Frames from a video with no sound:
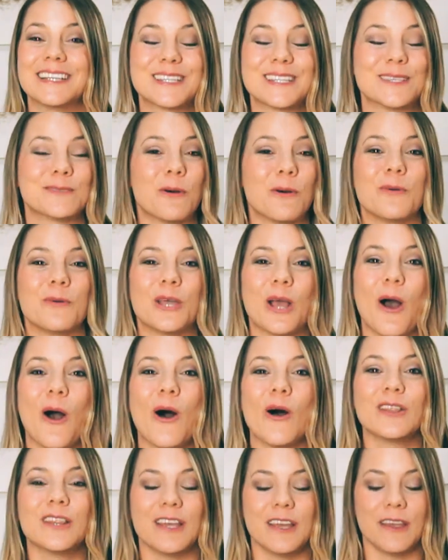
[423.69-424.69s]
This is what we
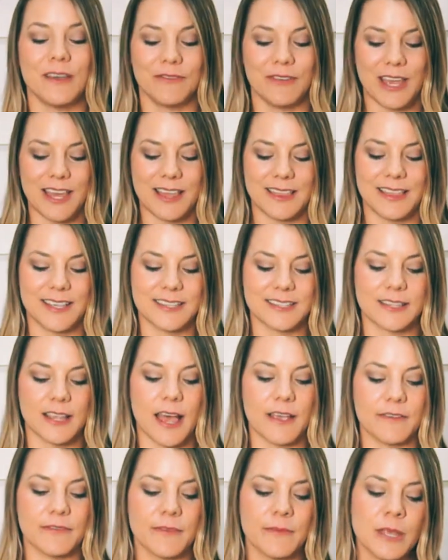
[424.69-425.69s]
all live in this
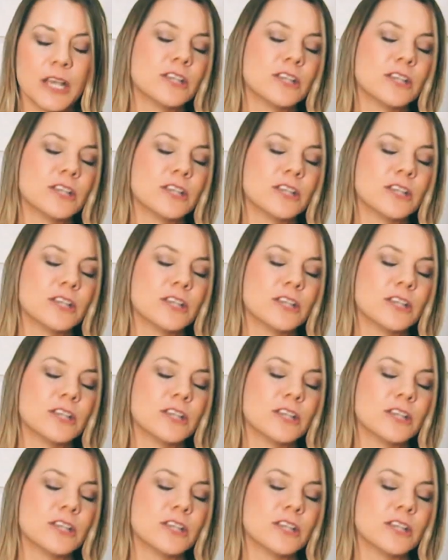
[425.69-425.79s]
life.